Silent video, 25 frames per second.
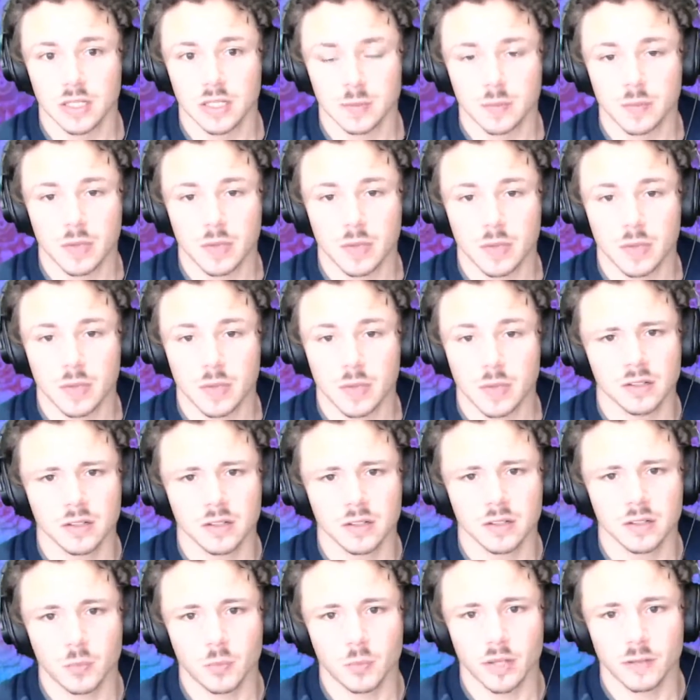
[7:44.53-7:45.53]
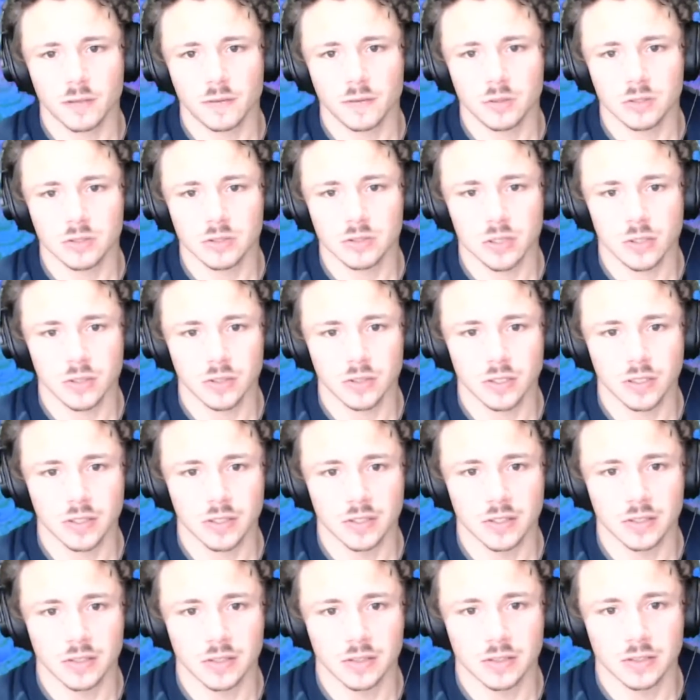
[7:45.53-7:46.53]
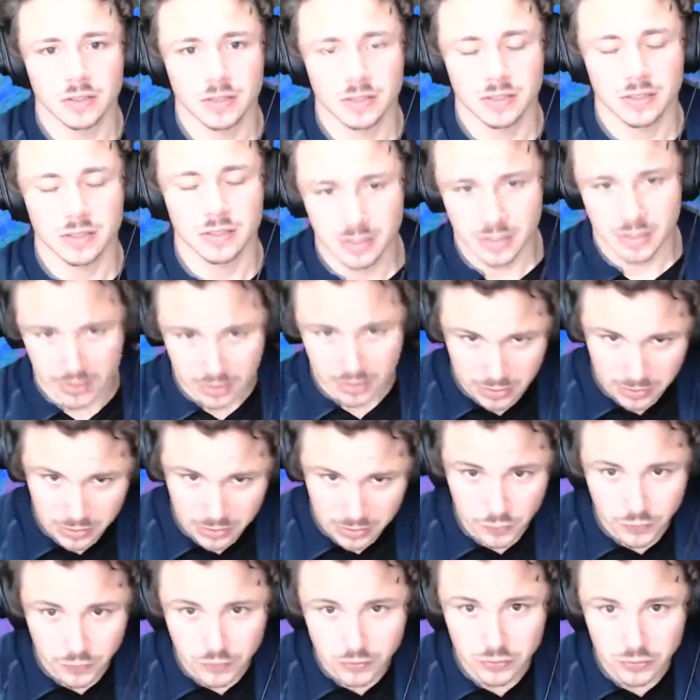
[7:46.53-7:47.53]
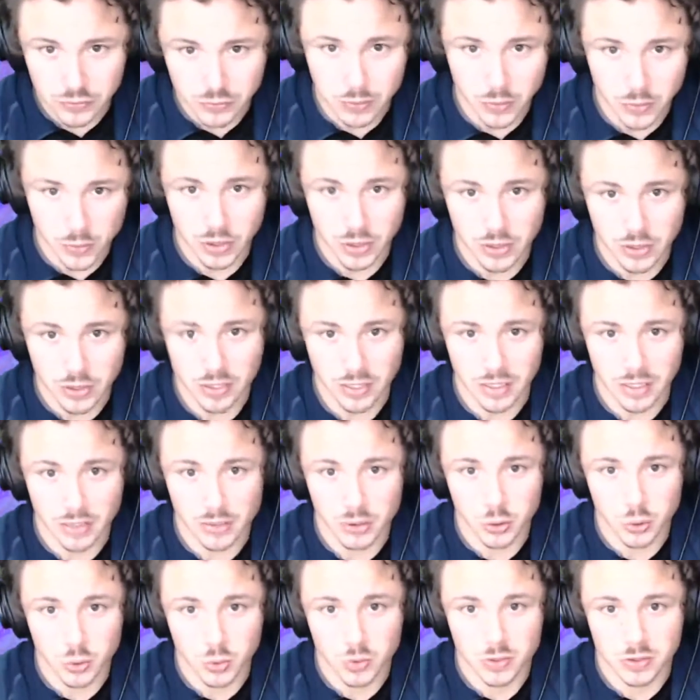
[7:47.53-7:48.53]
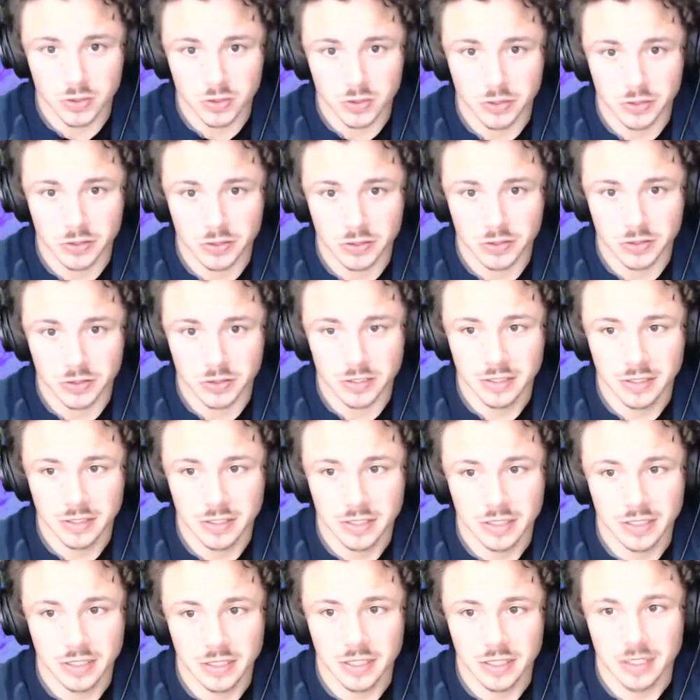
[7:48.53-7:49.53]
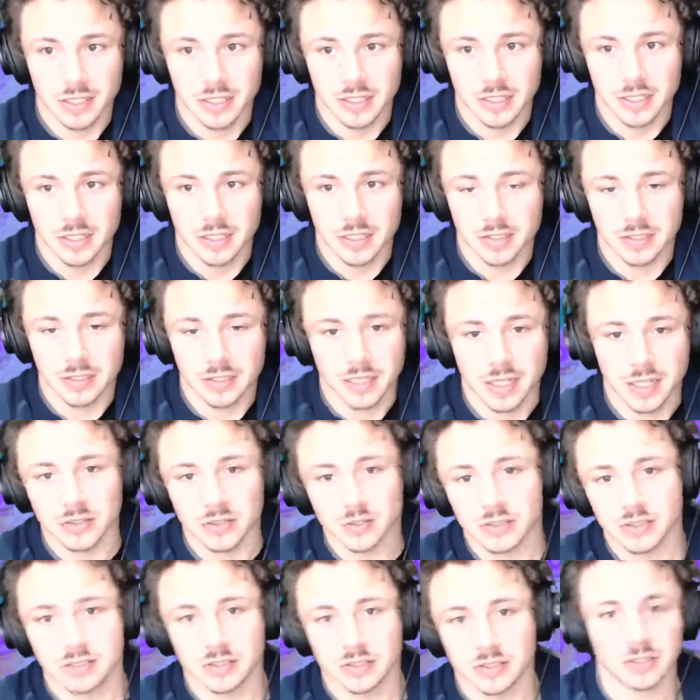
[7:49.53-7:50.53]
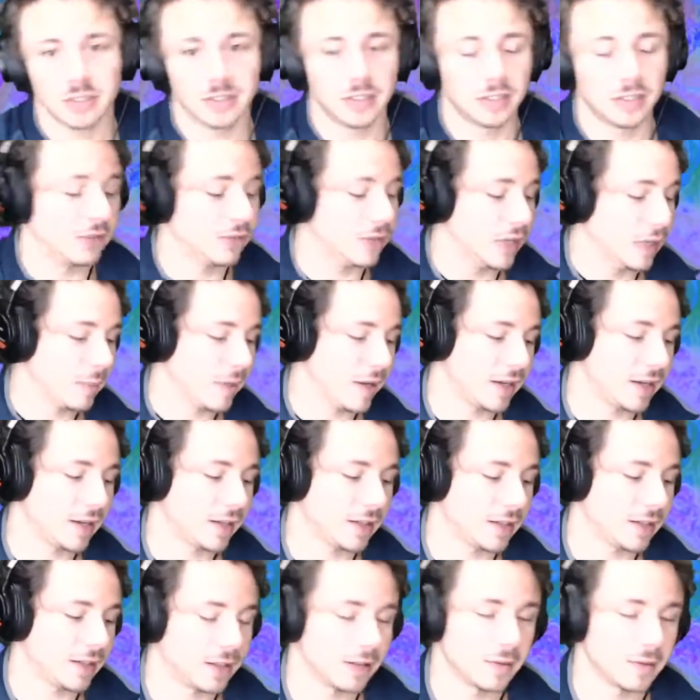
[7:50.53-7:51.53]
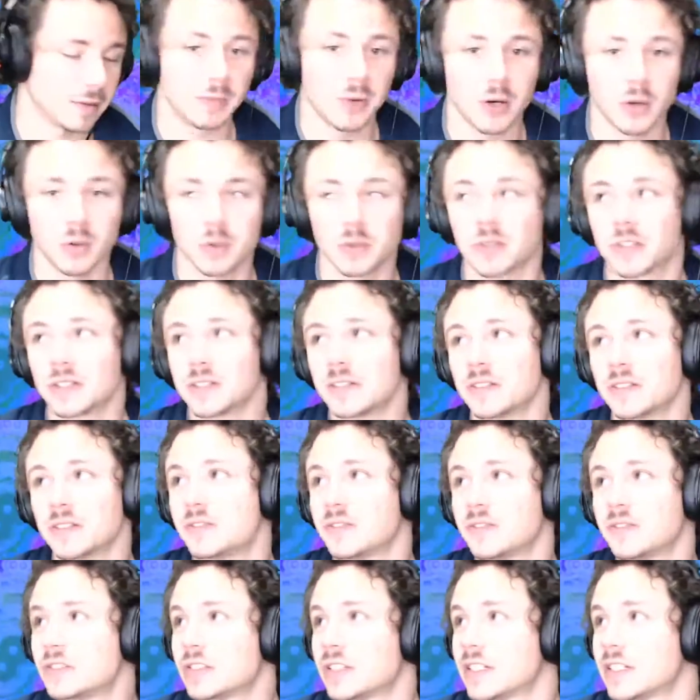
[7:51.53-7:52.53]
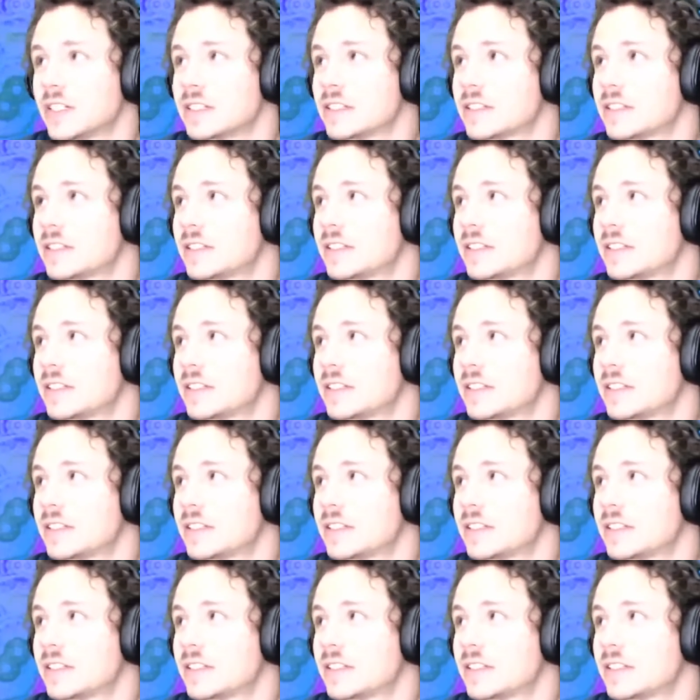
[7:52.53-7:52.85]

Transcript: I don't know if I'll play a full song either, because I don't know if it's really worth it to get into a song and just get right back into the mode of just